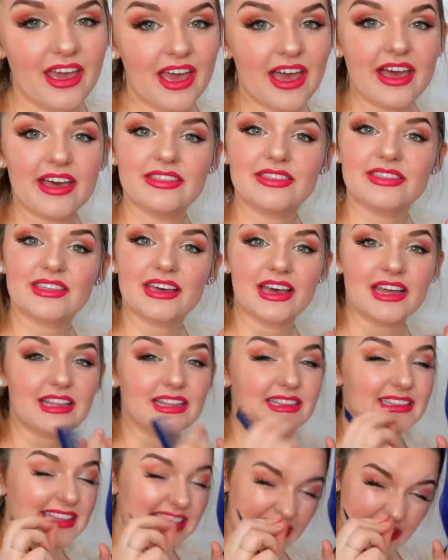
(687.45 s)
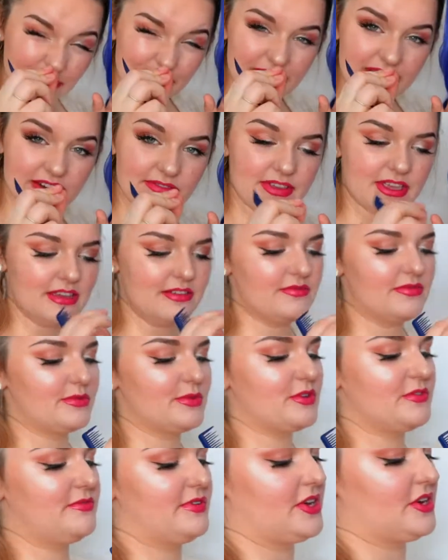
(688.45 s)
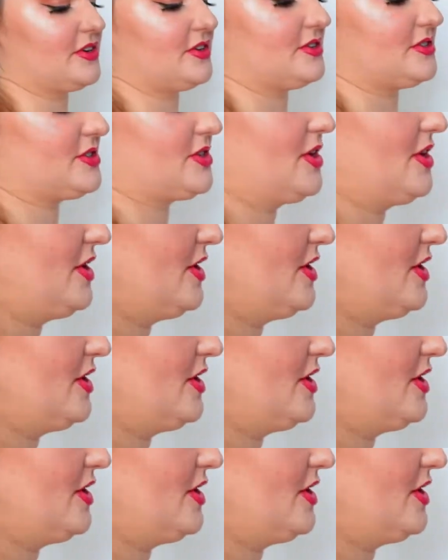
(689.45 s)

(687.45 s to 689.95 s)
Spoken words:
And the little bit of heat from your fingers